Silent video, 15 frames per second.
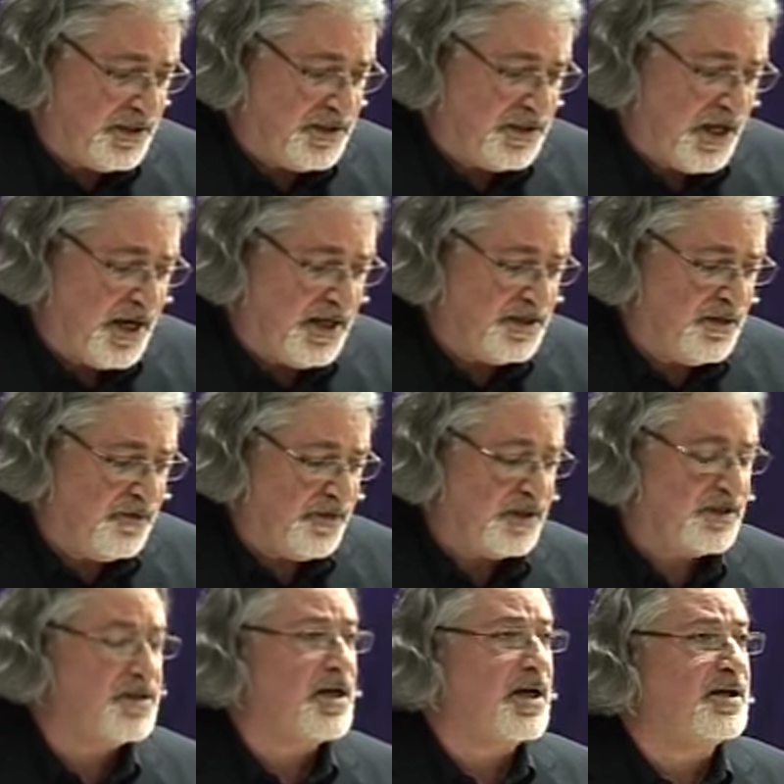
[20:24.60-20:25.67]
as the
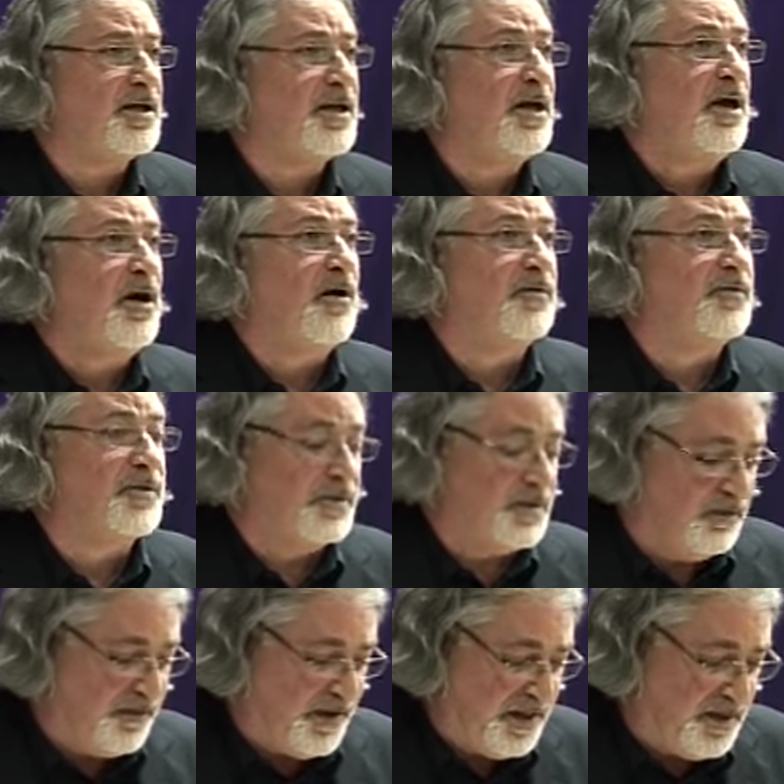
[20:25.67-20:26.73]
scientific study of the
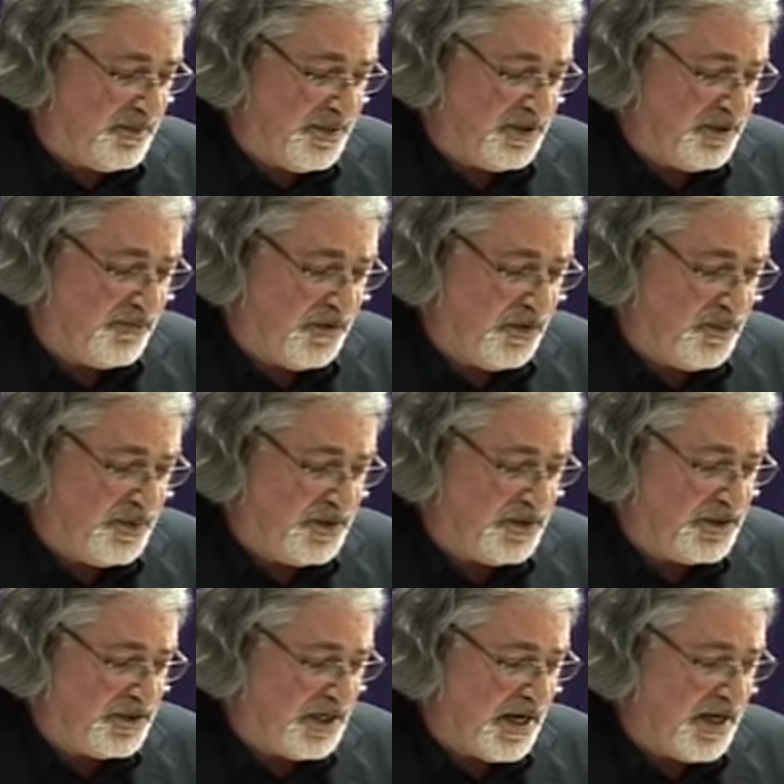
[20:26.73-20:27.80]
development of human
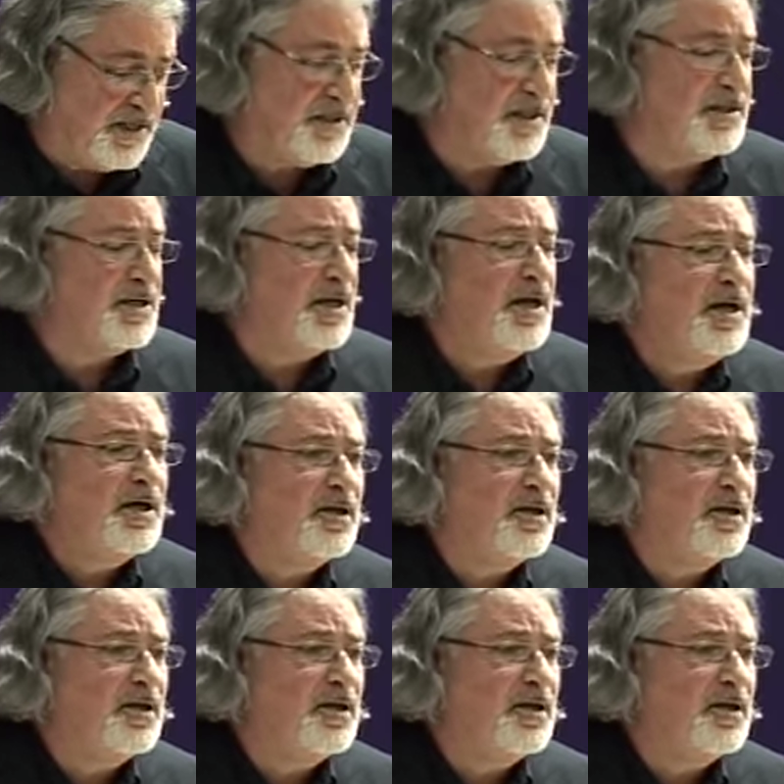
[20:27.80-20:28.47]
societies,